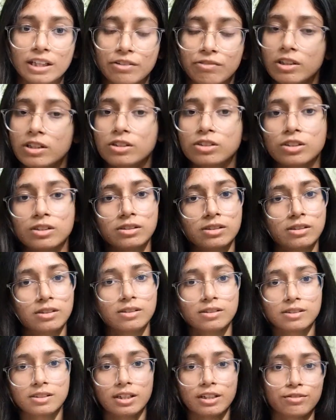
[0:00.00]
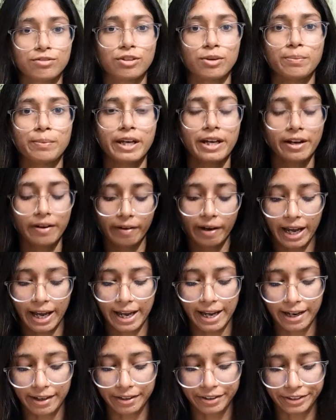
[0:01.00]
genuine, just study from there.
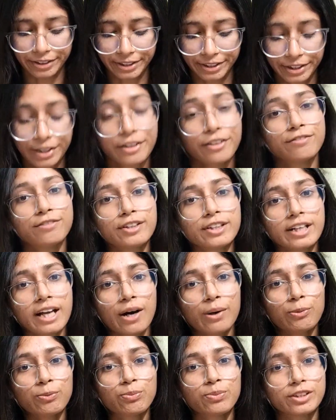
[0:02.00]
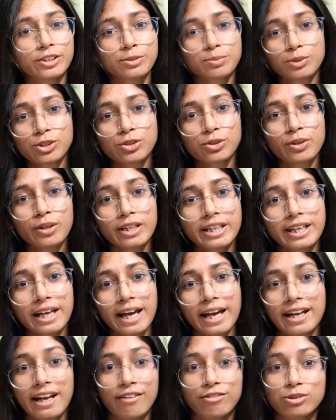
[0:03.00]
And for now, this much only,
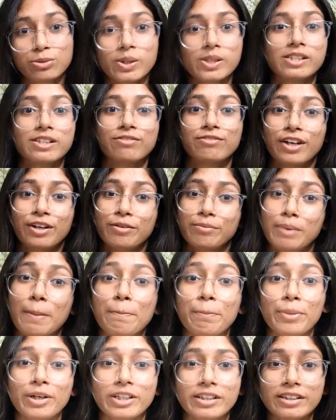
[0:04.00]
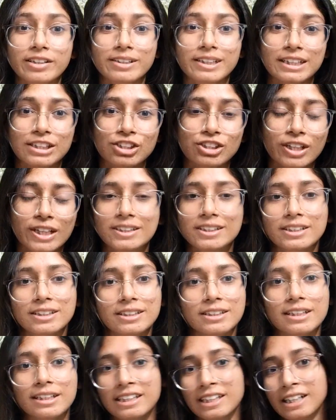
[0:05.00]
and afterwards if I remember any
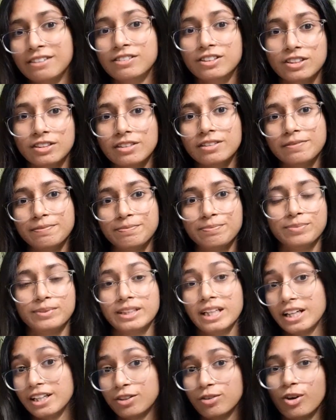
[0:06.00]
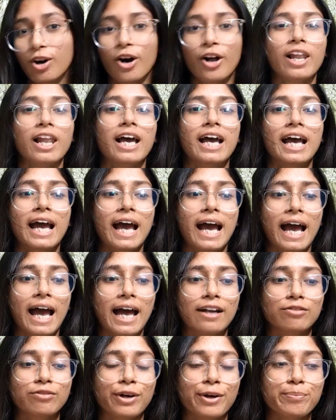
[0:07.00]
channel, I will tell you all.
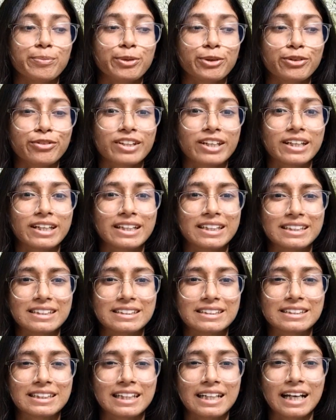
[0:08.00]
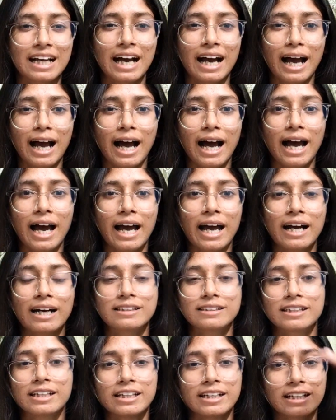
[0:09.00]
And one more thing is,
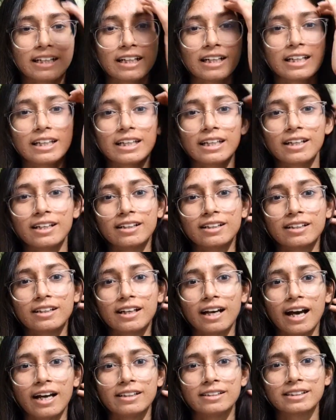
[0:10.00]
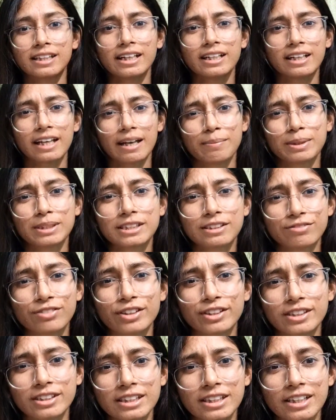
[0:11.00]
uh, currently I said M S c
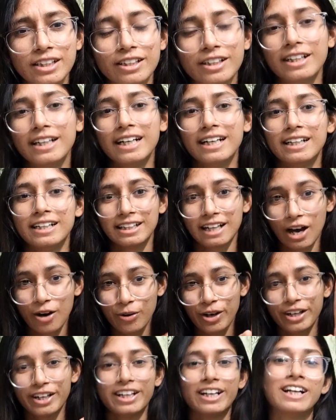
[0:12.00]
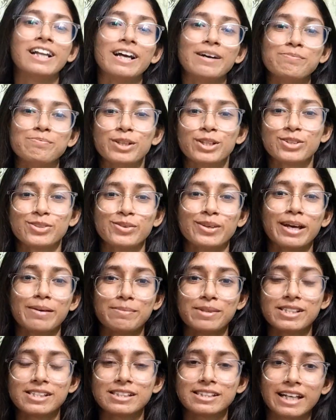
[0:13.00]
first year, now currently I am pursuing
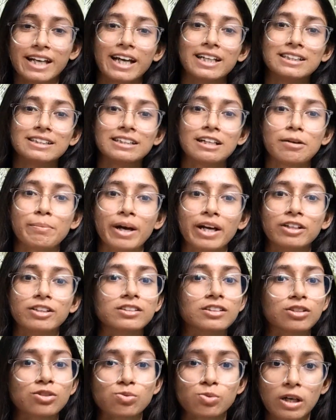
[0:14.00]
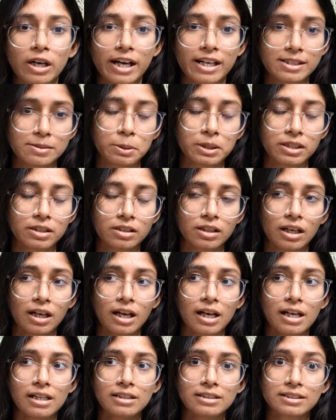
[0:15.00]
M S c second year. My research work has been
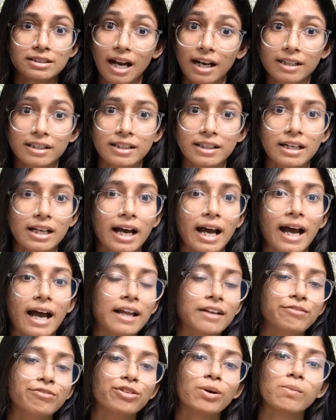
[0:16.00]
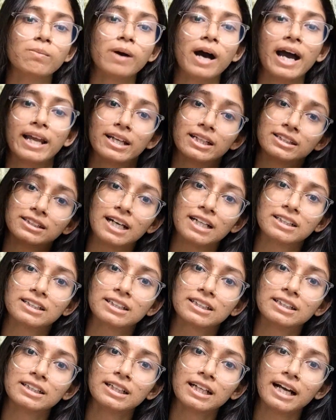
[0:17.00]
started, and from I I R I
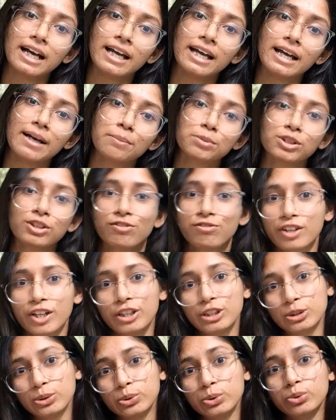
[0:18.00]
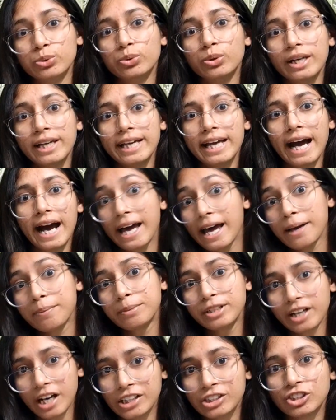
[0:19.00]
Jharkhand I am shifted to I
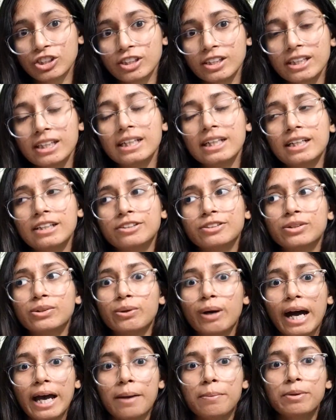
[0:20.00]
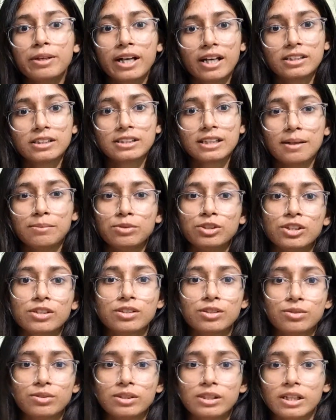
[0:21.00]
I B Rachi. So I I B Rachi I am
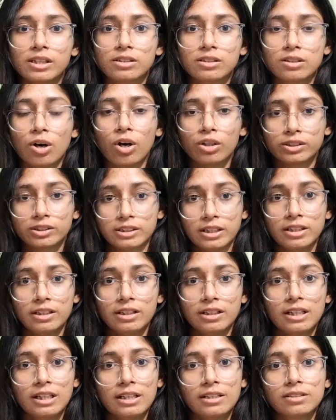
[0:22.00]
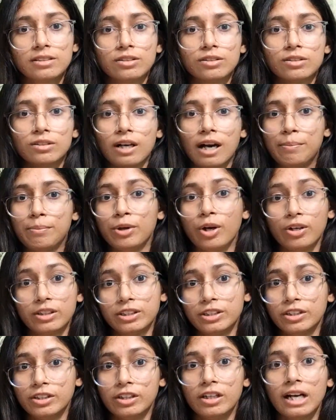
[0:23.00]
just using its hostel, so I am
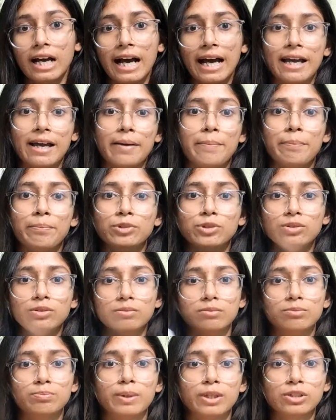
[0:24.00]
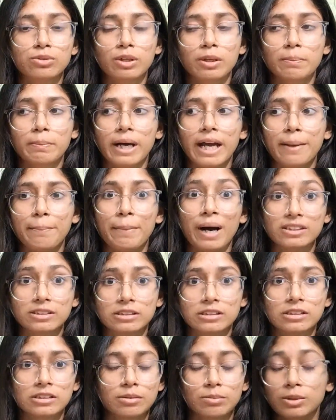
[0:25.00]
not here. I am pursuing my
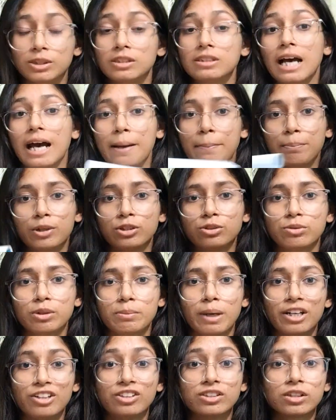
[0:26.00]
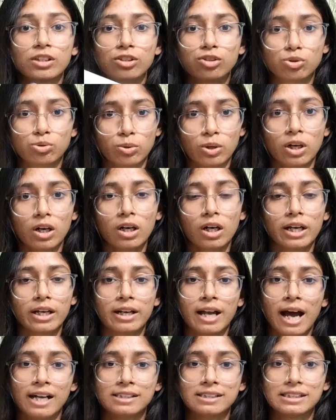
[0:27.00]
master, means I am pursuing my research work
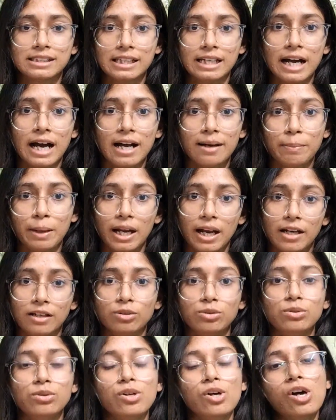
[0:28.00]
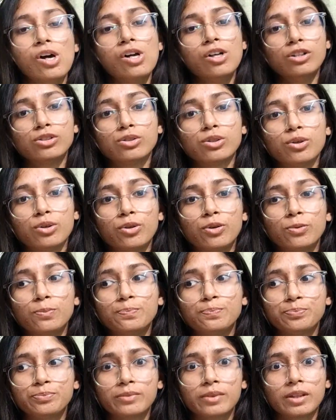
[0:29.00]
in R C R Palandu.
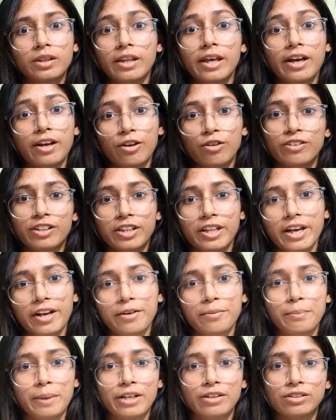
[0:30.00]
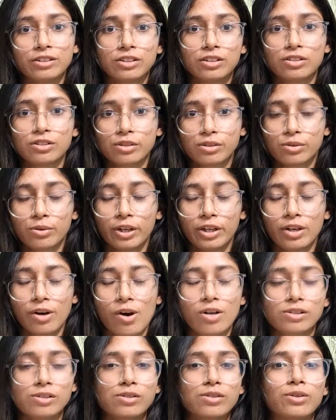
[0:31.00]
So there, over there my research is going
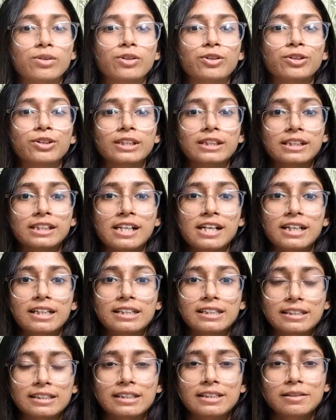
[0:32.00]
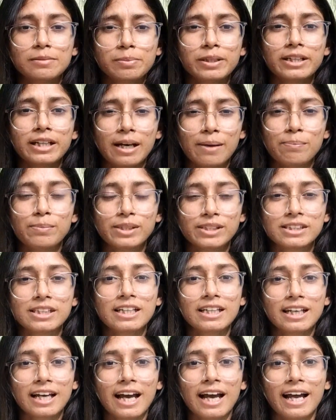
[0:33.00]
on, so little bit I am
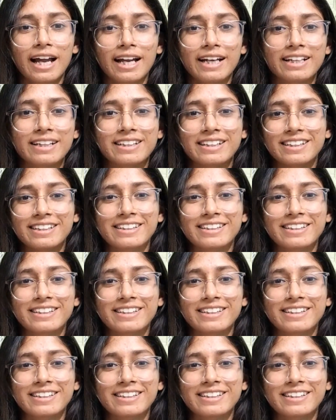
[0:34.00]
busy, and